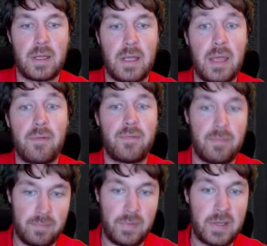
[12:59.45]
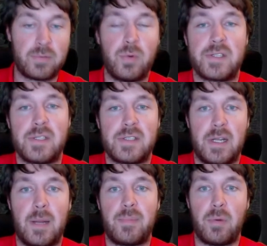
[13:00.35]
if this wasn't set
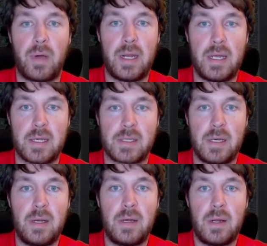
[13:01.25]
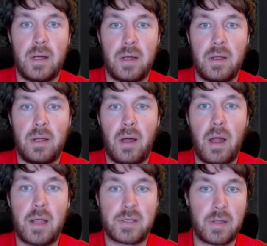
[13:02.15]
up the way it is. All
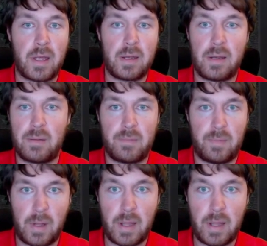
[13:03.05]
right, so then a